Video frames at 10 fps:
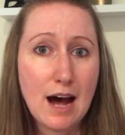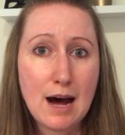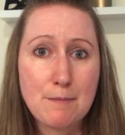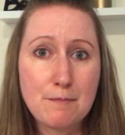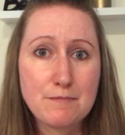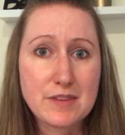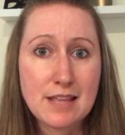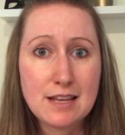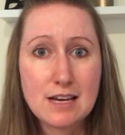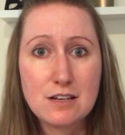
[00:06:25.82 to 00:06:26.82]
And
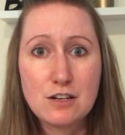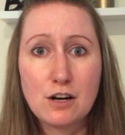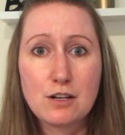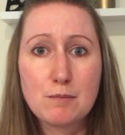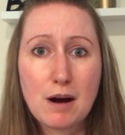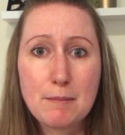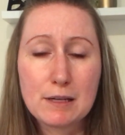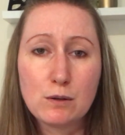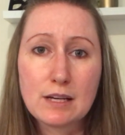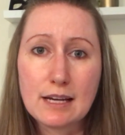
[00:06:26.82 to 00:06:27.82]
then, you might be
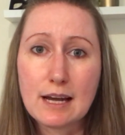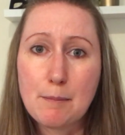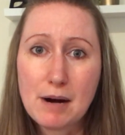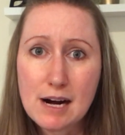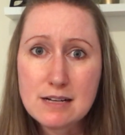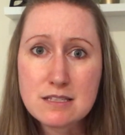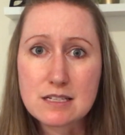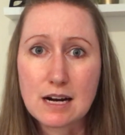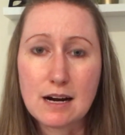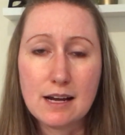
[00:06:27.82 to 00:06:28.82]
looking at
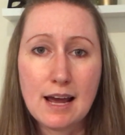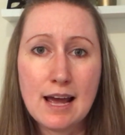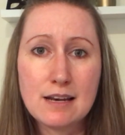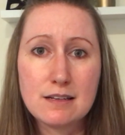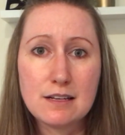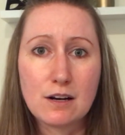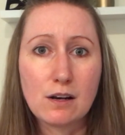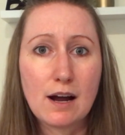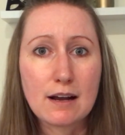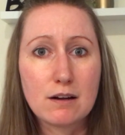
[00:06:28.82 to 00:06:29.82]
pasta, and,
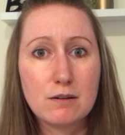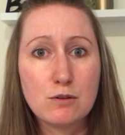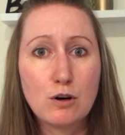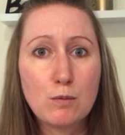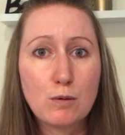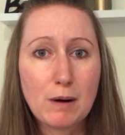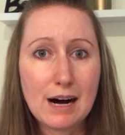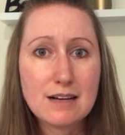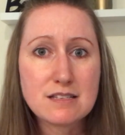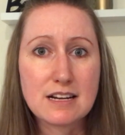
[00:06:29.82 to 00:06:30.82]
like normal
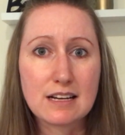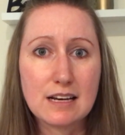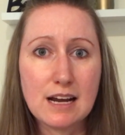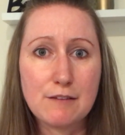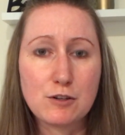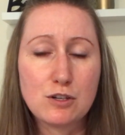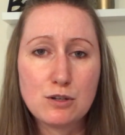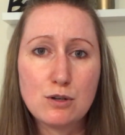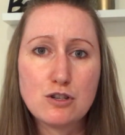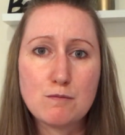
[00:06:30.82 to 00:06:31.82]
pasta can have a
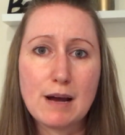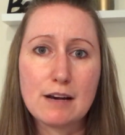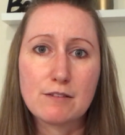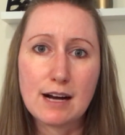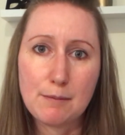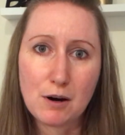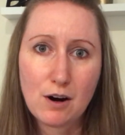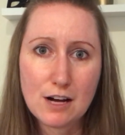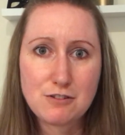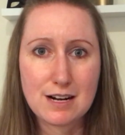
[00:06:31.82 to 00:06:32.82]
huge amount of
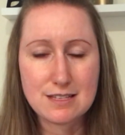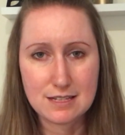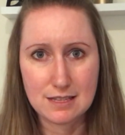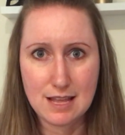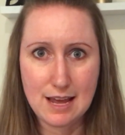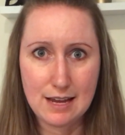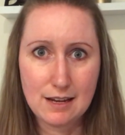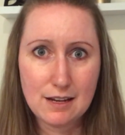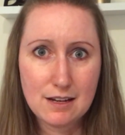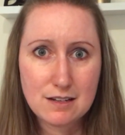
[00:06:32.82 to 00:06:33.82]
carbohydrates in there,
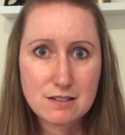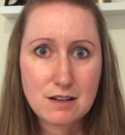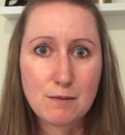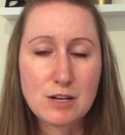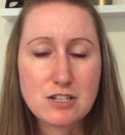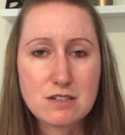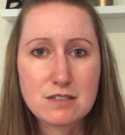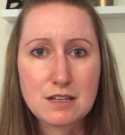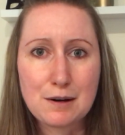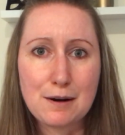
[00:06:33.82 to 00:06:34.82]
so, which
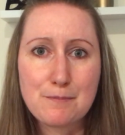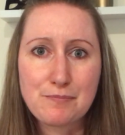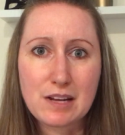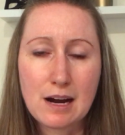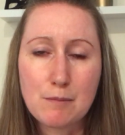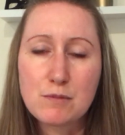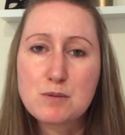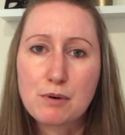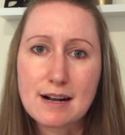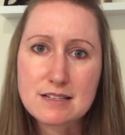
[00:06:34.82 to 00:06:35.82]
is,
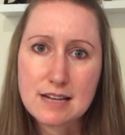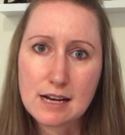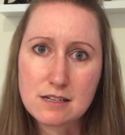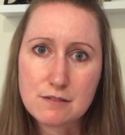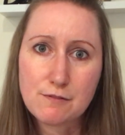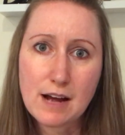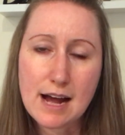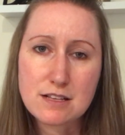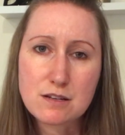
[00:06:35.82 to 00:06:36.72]
which breaks down into fat.